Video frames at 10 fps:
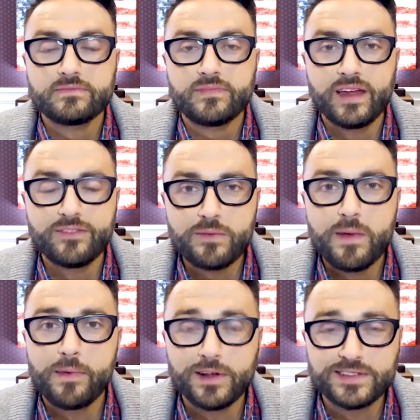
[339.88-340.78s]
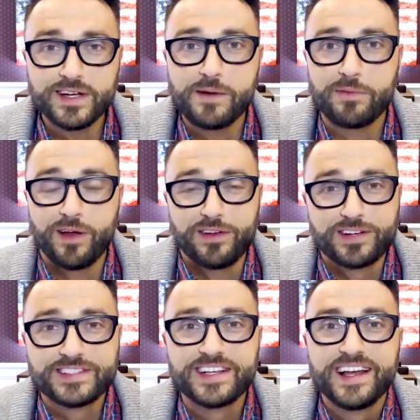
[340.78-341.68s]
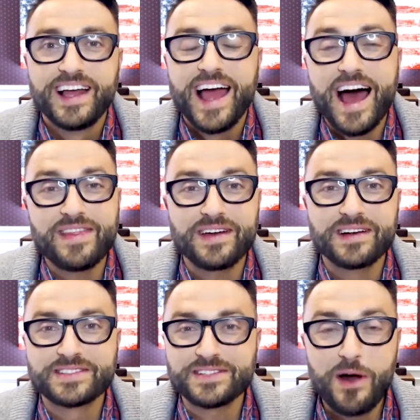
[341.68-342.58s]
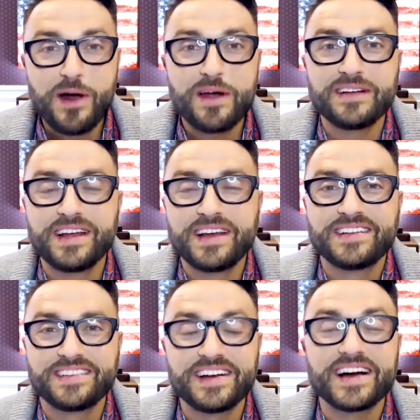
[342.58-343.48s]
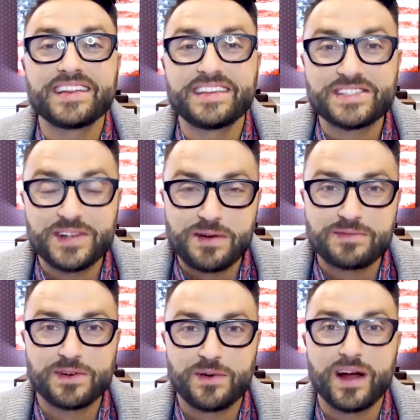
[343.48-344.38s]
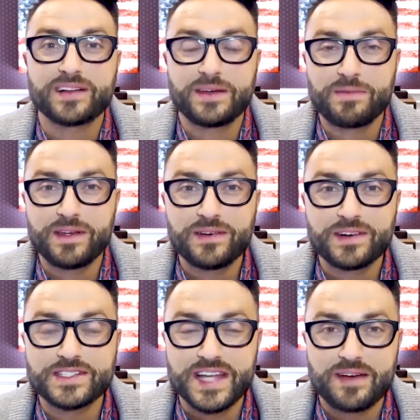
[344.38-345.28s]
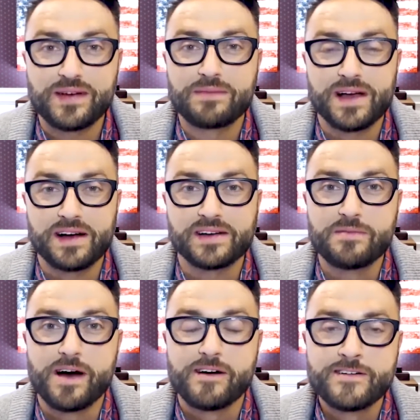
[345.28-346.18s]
And for my military brothers out there, sorry to not get these terms correctly, but you understand what I'm talking about.